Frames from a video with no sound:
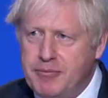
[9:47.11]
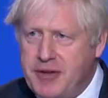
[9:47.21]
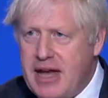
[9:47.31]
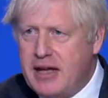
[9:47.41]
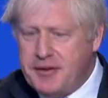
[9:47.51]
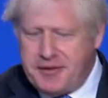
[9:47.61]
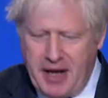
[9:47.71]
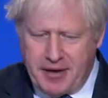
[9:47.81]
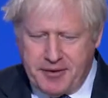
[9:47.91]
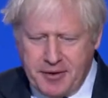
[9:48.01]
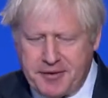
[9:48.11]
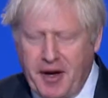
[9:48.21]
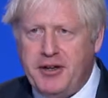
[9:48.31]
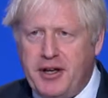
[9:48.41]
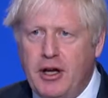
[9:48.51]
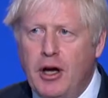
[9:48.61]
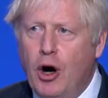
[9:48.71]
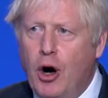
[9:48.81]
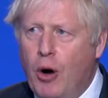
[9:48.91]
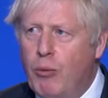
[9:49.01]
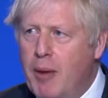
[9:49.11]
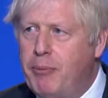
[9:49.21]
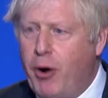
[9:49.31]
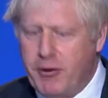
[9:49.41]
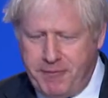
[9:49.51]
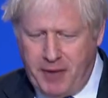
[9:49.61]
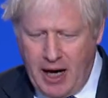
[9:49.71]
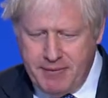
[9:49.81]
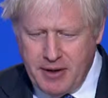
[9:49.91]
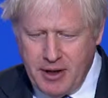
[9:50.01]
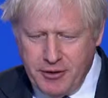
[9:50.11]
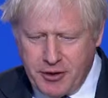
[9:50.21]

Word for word: Take a sextant sighting on 1.5